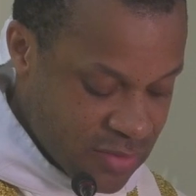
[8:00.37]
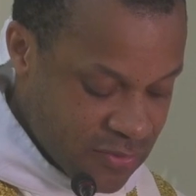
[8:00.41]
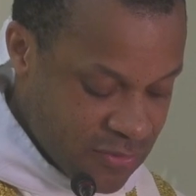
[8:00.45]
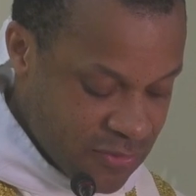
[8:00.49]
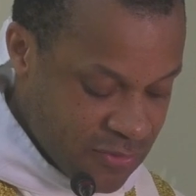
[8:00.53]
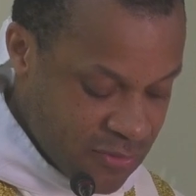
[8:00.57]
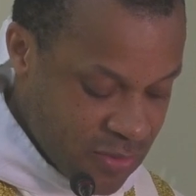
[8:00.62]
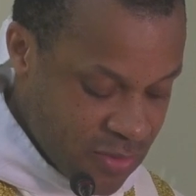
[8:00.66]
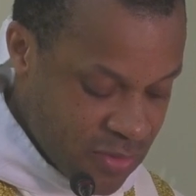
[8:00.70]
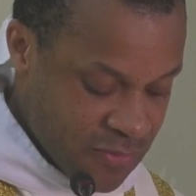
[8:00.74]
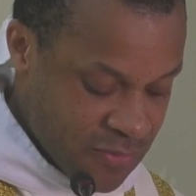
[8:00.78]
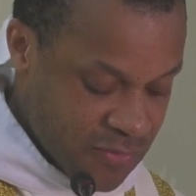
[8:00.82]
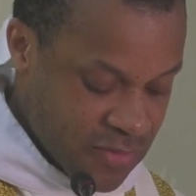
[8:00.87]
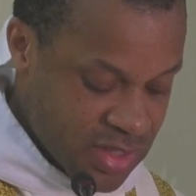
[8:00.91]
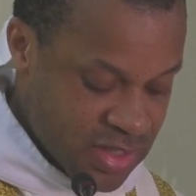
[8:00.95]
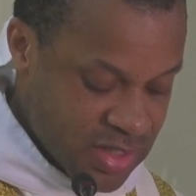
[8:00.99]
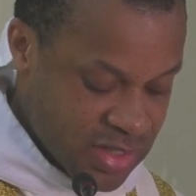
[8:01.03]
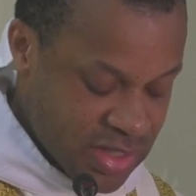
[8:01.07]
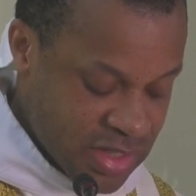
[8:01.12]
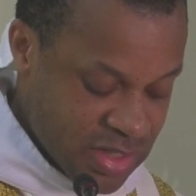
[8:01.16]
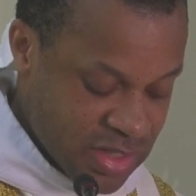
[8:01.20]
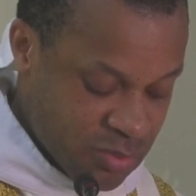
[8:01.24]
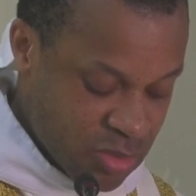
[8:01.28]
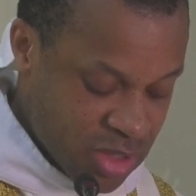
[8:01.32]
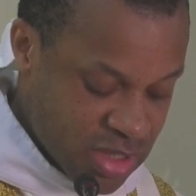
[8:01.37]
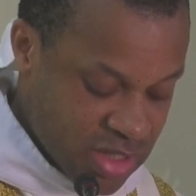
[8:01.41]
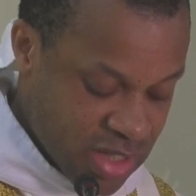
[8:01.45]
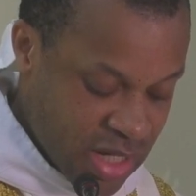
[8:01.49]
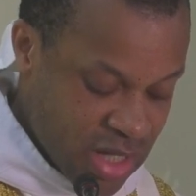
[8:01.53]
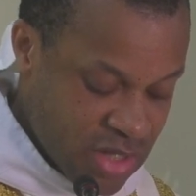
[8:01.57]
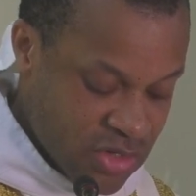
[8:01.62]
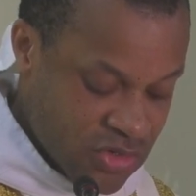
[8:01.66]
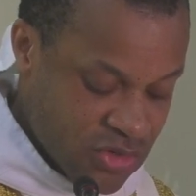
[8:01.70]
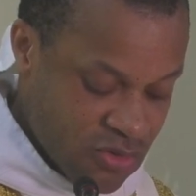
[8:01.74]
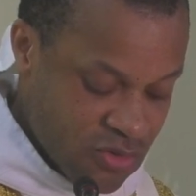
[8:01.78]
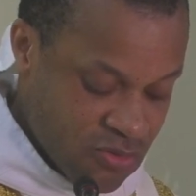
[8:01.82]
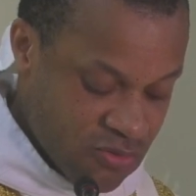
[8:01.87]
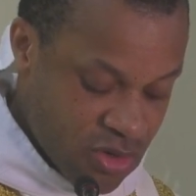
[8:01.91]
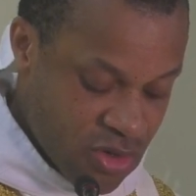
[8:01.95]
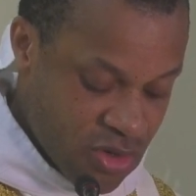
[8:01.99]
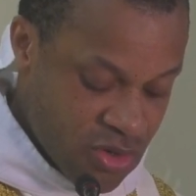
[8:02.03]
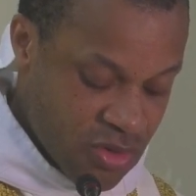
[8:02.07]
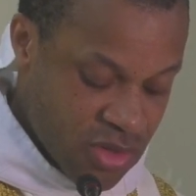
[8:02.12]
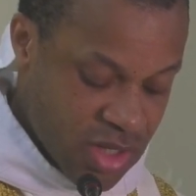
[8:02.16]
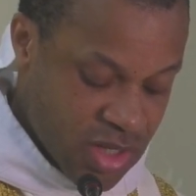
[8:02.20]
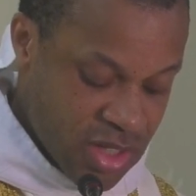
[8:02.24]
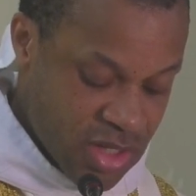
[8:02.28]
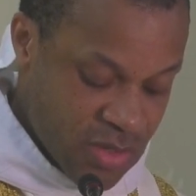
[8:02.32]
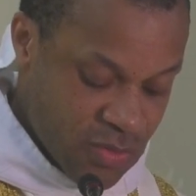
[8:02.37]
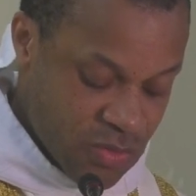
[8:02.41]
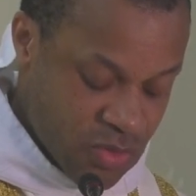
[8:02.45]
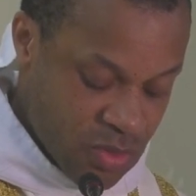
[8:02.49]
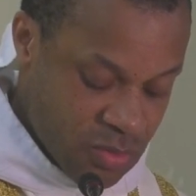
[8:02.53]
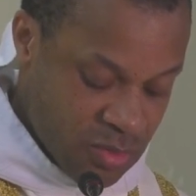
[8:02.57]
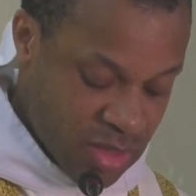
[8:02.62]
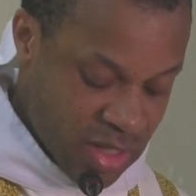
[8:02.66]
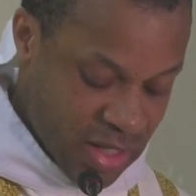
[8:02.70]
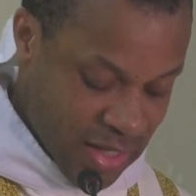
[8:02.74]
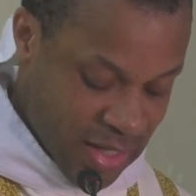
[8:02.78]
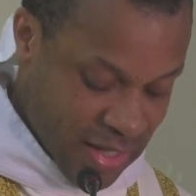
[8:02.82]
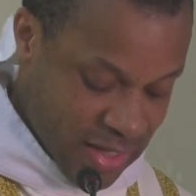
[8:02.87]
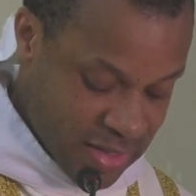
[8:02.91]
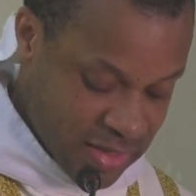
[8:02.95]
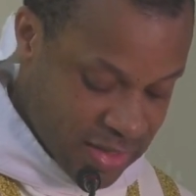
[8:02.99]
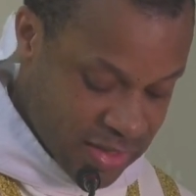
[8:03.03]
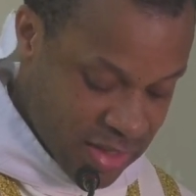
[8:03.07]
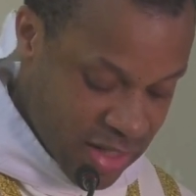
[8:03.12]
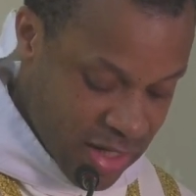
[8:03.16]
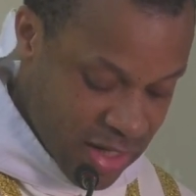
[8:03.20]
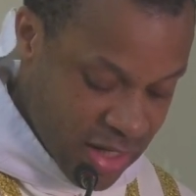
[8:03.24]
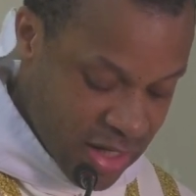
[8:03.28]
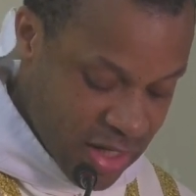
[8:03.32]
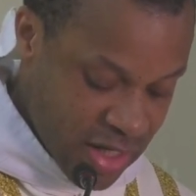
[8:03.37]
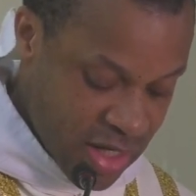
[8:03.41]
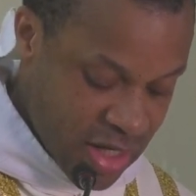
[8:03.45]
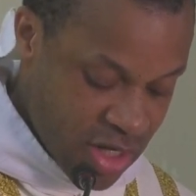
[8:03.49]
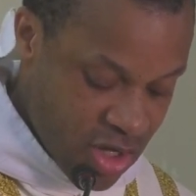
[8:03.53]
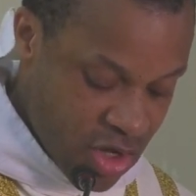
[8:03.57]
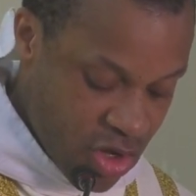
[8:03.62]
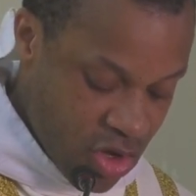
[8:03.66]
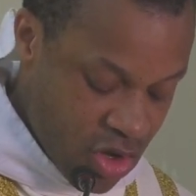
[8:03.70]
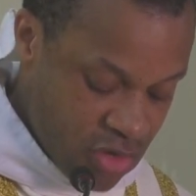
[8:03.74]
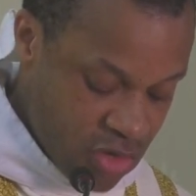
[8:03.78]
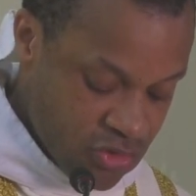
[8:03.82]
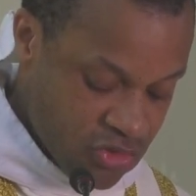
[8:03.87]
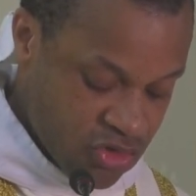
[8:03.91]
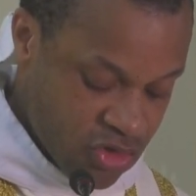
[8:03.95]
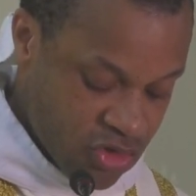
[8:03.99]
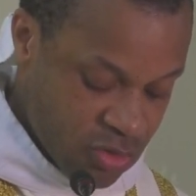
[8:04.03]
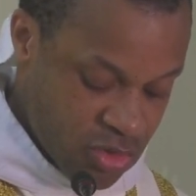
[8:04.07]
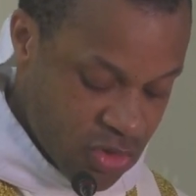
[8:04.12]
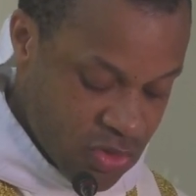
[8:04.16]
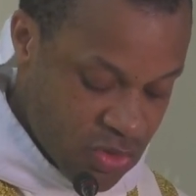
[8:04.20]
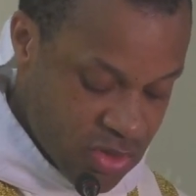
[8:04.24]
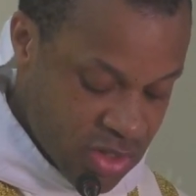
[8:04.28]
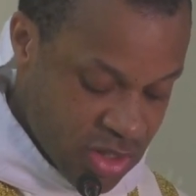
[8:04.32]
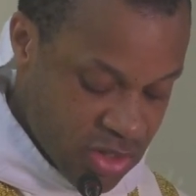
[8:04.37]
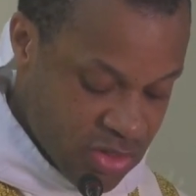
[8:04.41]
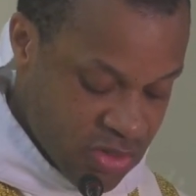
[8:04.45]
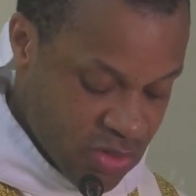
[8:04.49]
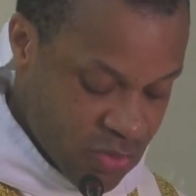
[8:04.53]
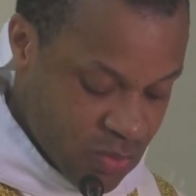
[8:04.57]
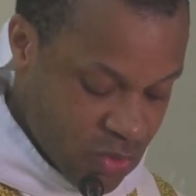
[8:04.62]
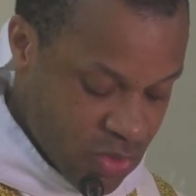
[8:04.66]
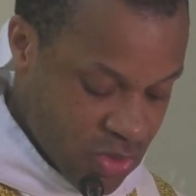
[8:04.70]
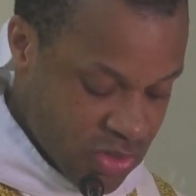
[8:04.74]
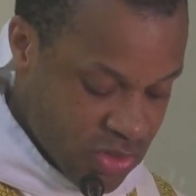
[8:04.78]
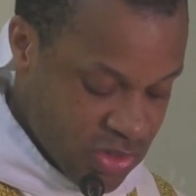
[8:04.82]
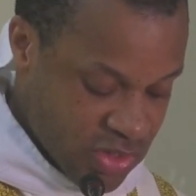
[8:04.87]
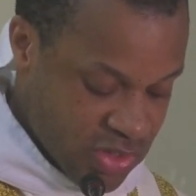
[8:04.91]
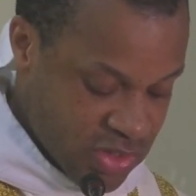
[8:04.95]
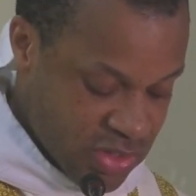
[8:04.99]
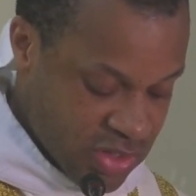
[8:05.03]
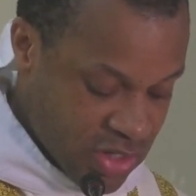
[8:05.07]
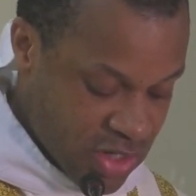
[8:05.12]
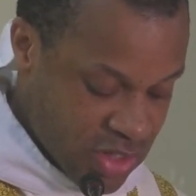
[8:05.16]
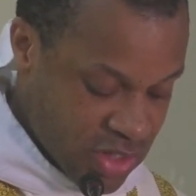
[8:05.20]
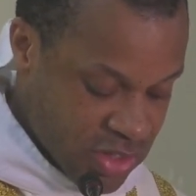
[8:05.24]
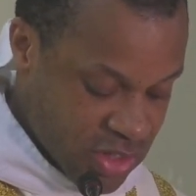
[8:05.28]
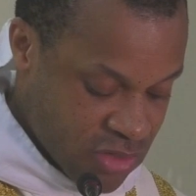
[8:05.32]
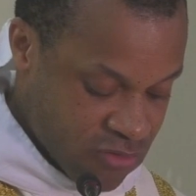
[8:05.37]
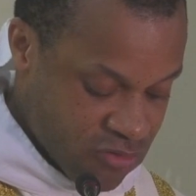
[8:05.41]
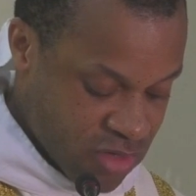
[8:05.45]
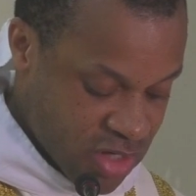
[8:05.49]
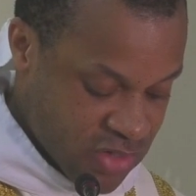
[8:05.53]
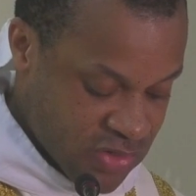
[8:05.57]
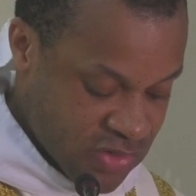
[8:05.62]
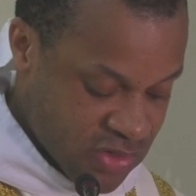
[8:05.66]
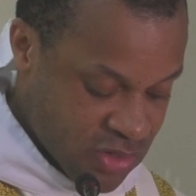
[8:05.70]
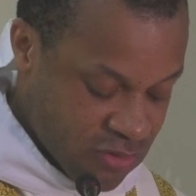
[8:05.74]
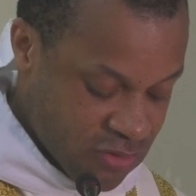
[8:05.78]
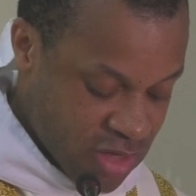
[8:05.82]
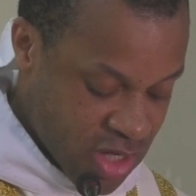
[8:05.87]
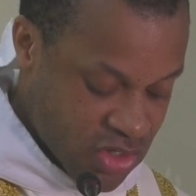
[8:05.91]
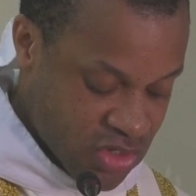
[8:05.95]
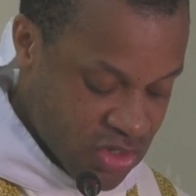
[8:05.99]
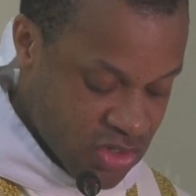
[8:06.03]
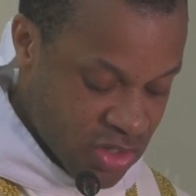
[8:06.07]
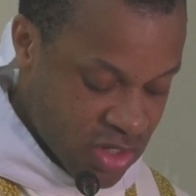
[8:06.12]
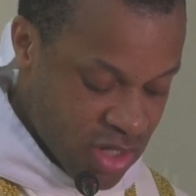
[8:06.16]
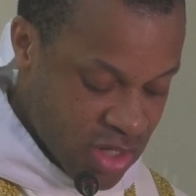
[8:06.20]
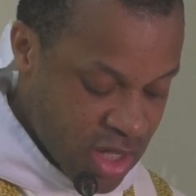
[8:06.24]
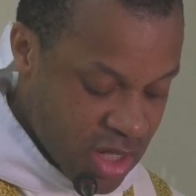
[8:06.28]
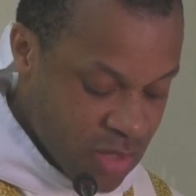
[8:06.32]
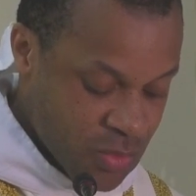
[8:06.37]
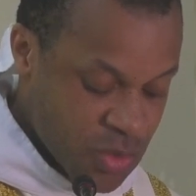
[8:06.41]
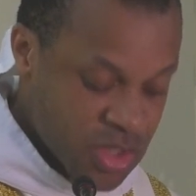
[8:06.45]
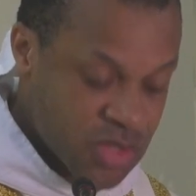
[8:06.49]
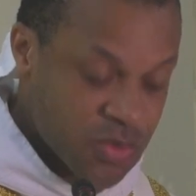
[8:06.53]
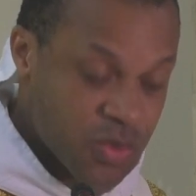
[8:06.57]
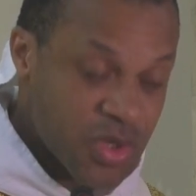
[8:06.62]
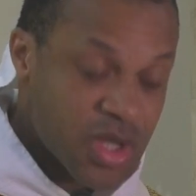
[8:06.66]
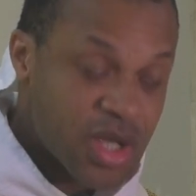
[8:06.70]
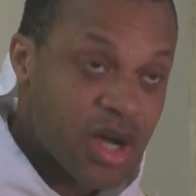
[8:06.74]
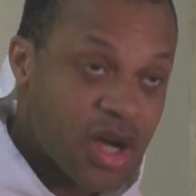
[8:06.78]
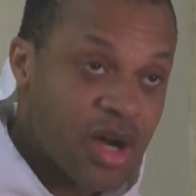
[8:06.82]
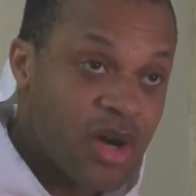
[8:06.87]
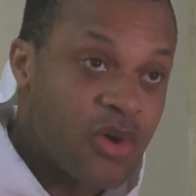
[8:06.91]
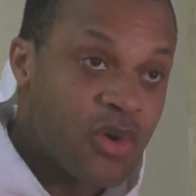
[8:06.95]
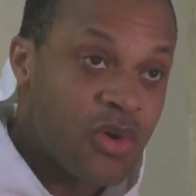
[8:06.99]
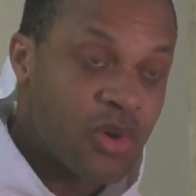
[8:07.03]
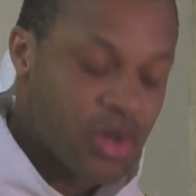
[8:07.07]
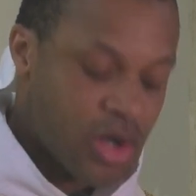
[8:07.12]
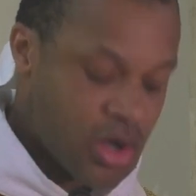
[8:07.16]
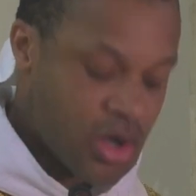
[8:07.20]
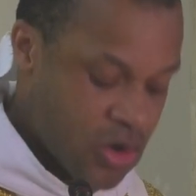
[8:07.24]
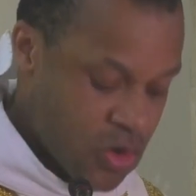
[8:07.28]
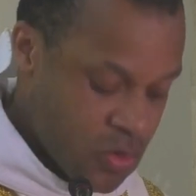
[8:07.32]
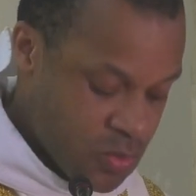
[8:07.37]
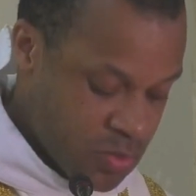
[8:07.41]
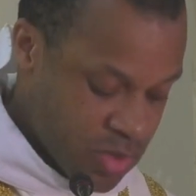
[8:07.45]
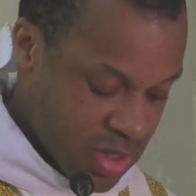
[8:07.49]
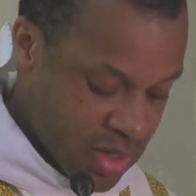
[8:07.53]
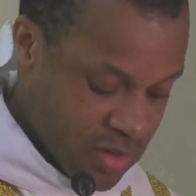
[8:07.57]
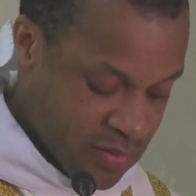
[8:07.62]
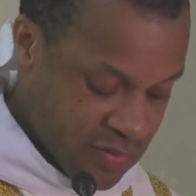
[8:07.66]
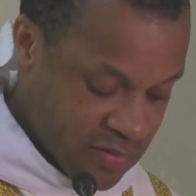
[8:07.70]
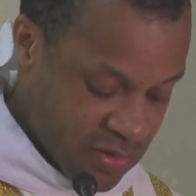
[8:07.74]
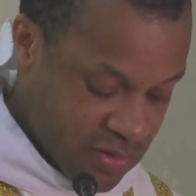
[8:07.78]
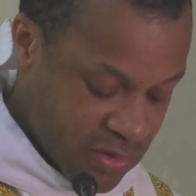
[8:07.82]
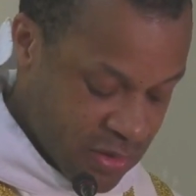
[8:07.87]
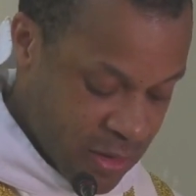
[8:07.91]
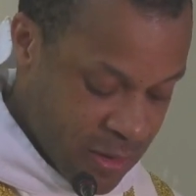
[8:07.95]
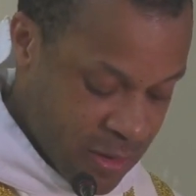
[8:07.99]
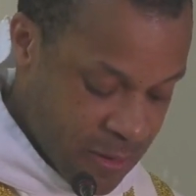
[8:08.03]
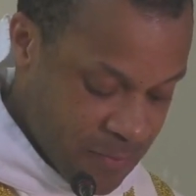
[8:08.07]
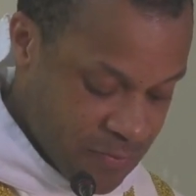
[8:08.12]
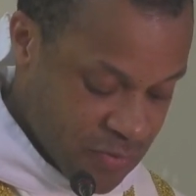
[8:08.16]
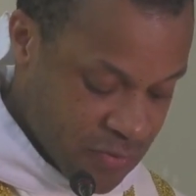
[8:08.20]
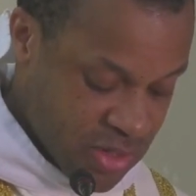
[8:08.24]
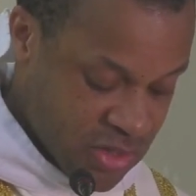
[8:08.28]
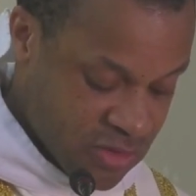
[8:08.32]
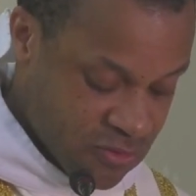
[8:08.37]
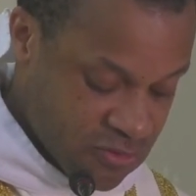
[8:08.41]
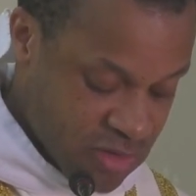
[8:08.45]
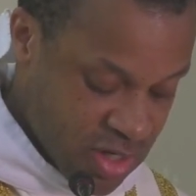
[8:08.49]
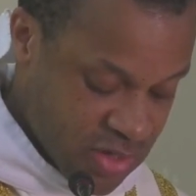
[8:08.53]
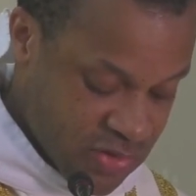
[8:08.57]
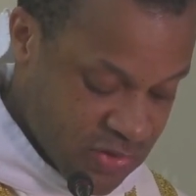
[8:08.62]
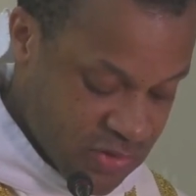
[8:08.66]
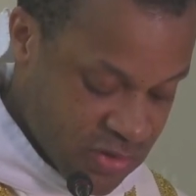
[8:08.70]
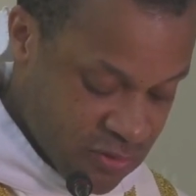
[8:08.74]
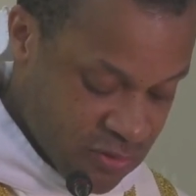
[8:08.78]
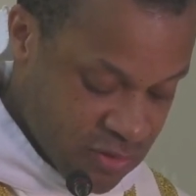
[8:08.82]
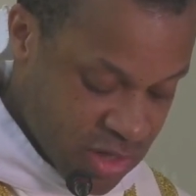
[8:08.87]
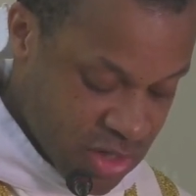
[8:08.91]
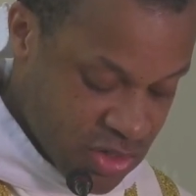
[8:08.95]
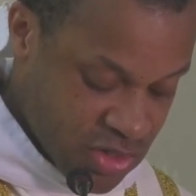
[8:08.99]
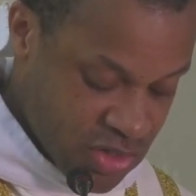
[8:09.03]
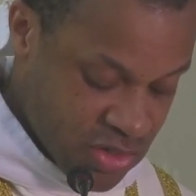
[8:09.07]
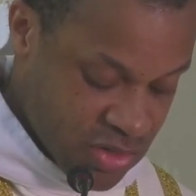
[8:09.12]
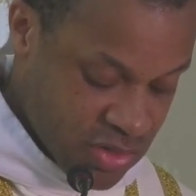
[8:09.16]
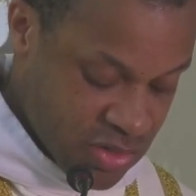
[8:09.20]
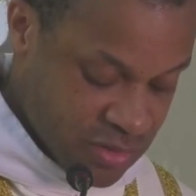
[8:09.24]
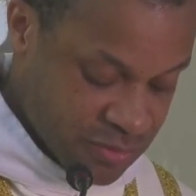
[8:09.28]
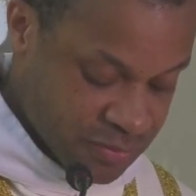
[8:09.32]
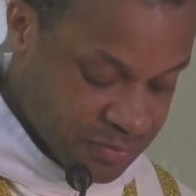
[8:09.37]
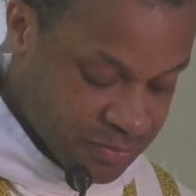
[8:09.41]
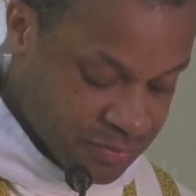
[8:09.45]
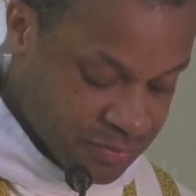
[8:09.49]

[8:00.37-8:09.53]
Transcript: and forfeits this potential role that the woman has in contributing towards a certain restoration, which we are all hoping for, this restoration.